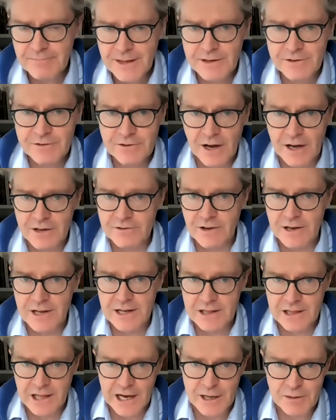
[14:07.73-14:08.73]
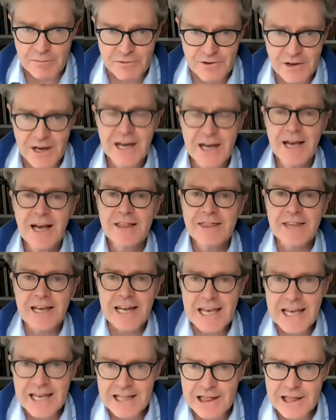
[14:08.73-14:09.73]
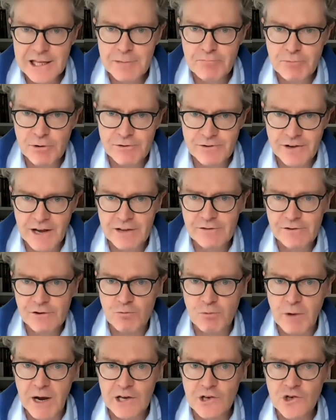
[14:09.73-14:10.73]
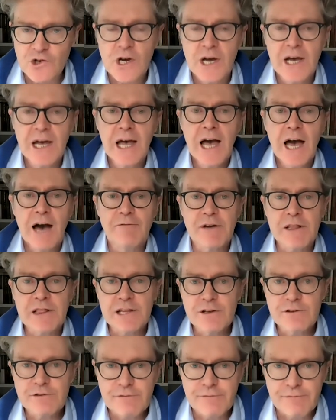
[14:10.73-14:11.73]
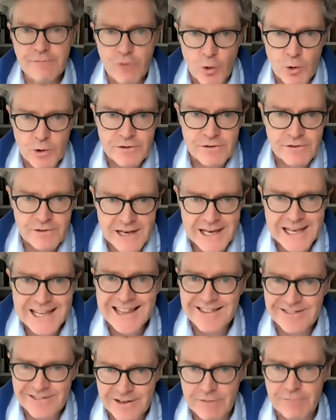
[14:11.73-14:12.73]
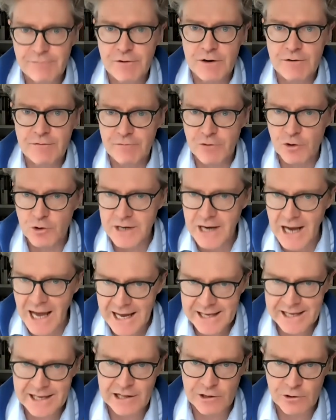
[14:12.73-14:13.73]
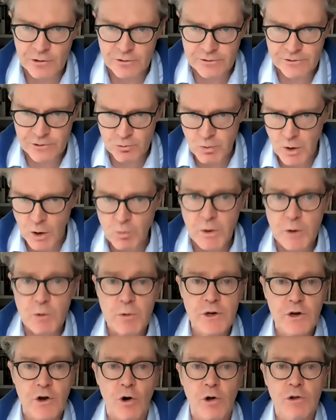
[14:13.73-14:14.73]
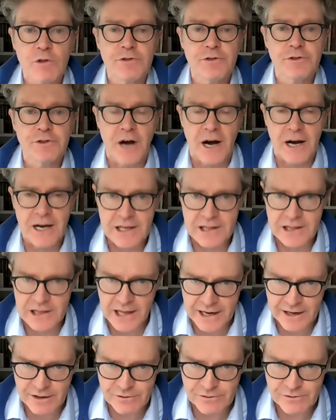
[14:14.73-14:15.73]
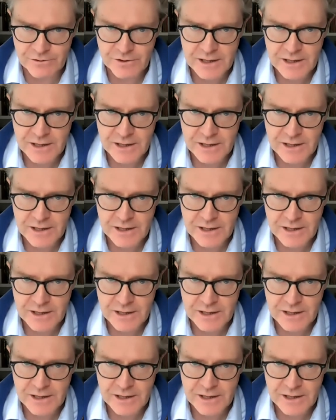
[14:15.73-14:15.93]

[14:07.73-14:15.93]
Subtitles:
Dante claims that Italy presents a range of at least 14 different vernaculars, or what we would call dialects.